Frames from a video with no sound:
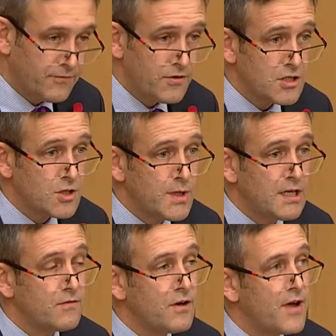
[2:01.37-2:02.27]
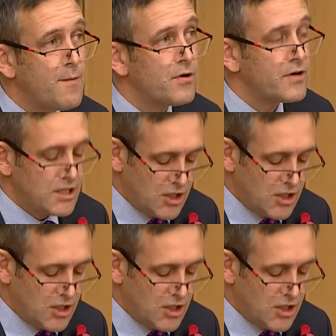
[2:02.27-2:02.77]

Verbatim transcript: the first week of November